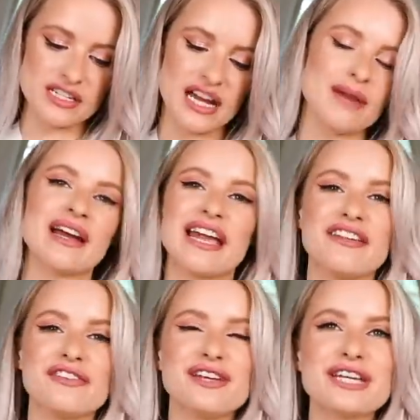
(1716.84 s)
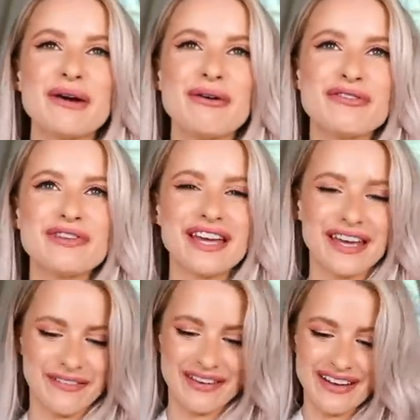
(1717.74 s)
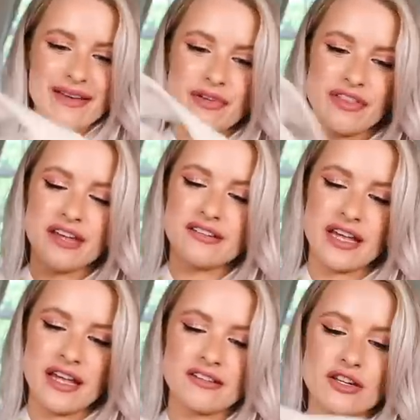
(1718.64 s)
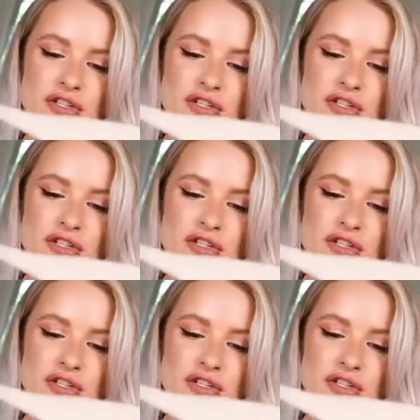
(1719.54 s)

the time I get this video up for you. But this is